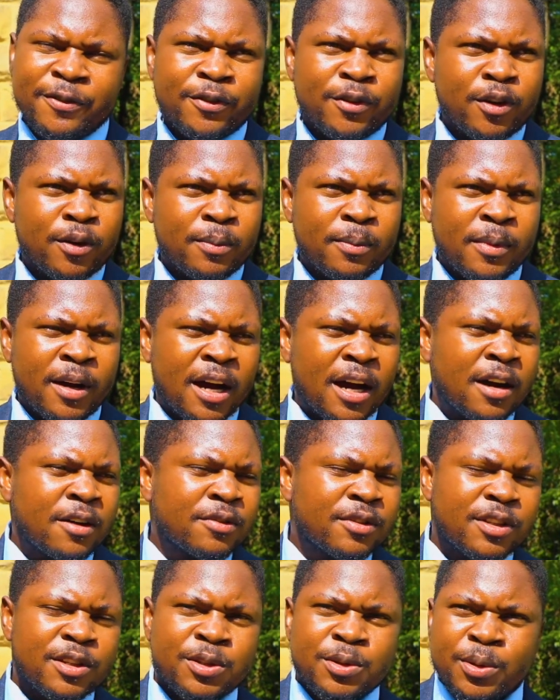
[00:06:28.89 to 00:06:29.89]
from how
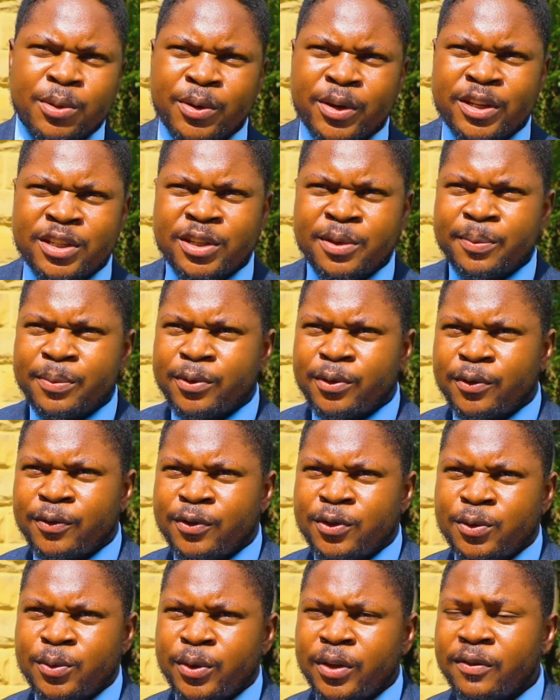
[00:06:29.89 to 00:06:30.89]
the soil has
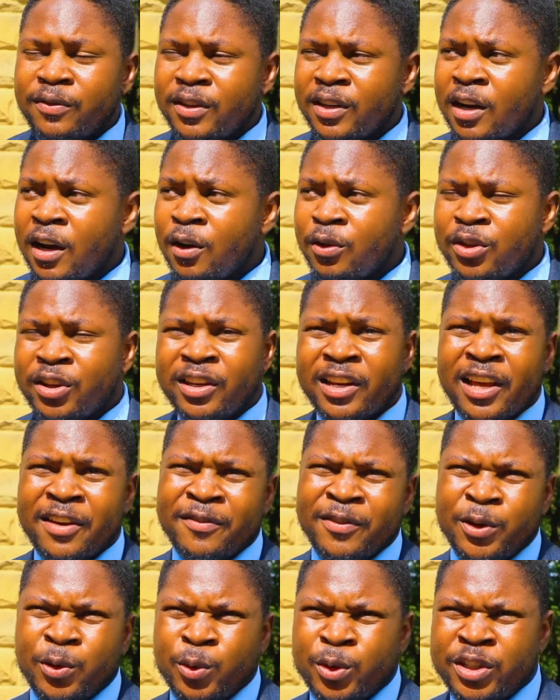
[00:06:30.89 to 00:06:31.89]
improved to even how the
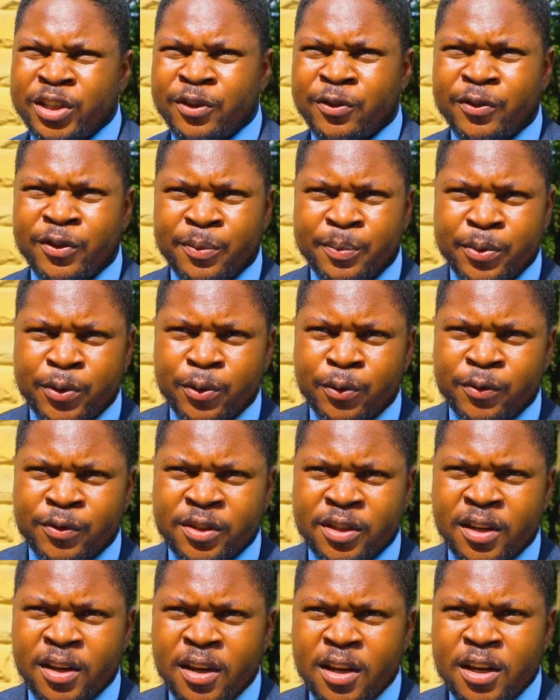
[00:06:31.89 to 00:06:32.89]
livelihoods have improved.